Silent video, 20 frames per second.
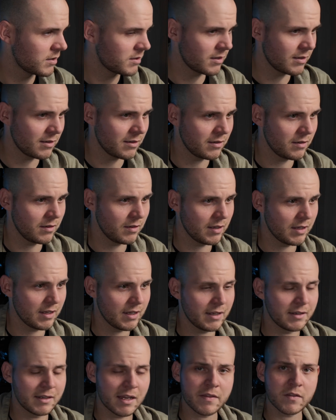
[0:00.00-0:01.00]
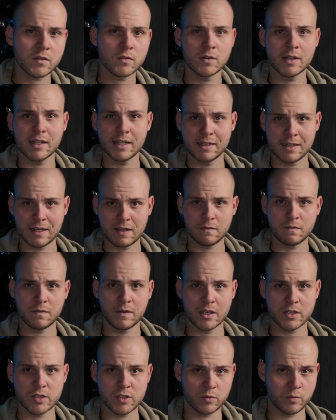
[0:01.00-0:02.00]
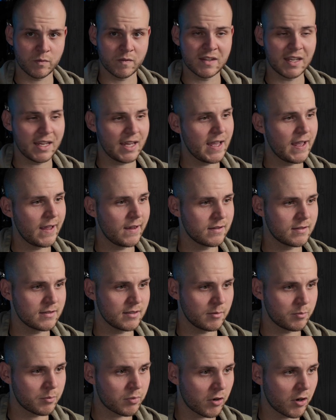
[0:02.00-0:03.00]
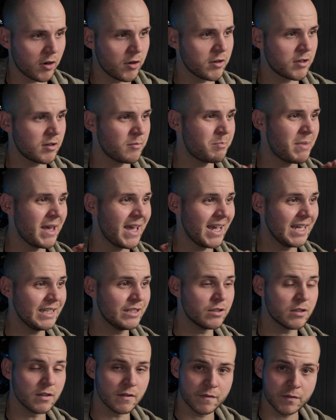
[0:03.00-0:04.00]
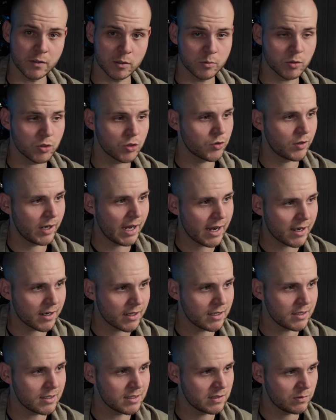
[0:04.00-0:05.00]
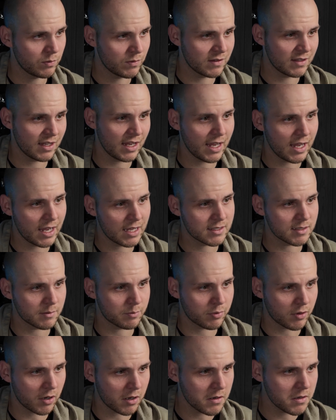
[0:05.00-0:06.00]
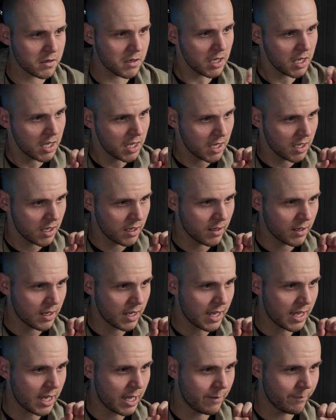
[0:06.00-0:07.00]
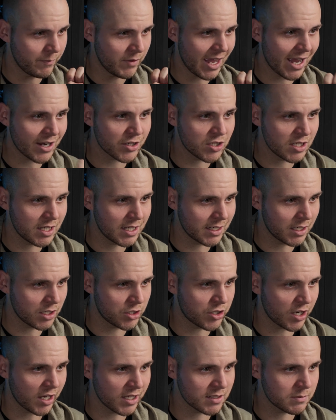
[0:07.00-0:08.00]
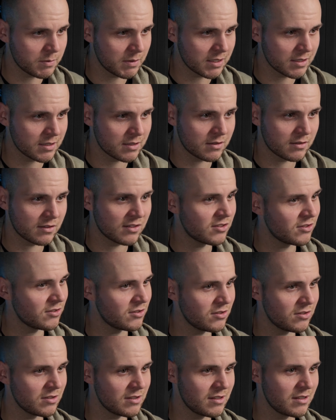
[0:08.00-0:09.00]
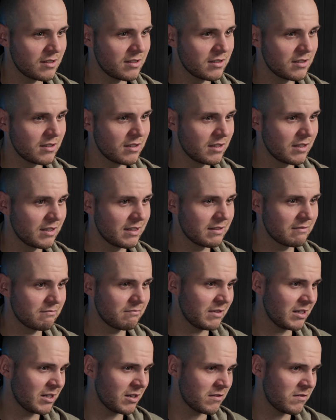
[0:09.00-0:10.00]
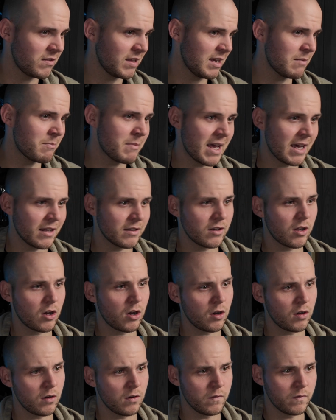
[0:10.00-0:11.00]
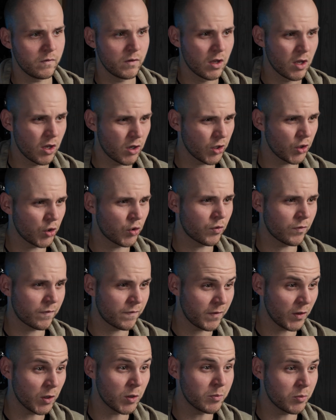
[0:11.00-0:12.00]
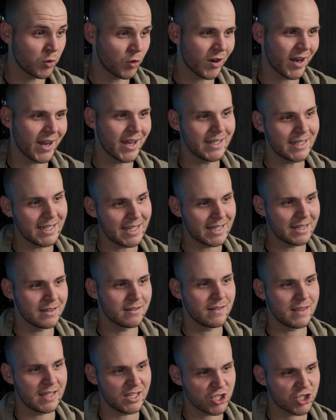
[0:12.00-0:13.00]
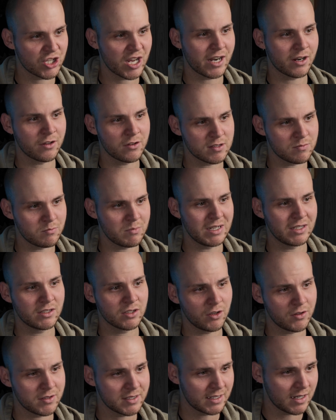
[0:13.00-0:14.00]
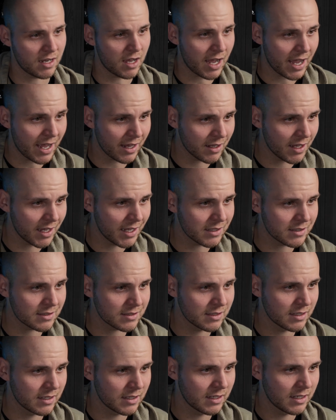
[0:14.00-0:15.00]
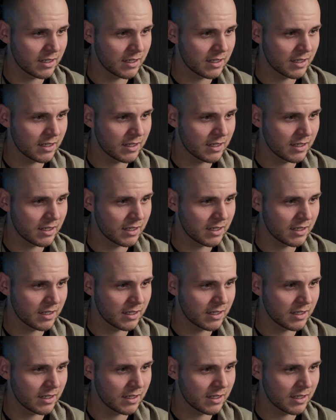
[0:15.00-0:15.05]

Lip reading: So another really neat feature with Dehancer Pro compared to the Film Look Creator is with Dehancer Pro, you actually get adjustments to, you know, the amount of film grain in the shadows, midtones, and highlights.